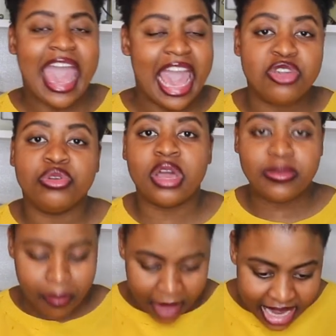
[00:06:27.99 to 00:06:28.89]
and you're
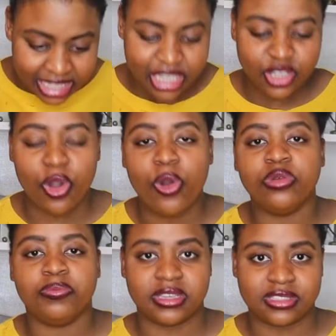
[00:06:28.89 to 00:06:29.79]
not minding your
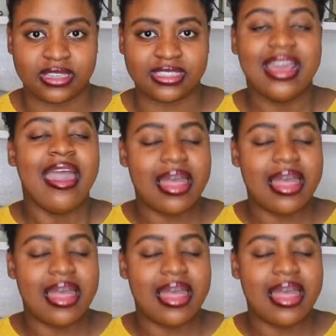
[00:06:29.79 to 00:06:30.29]
own business.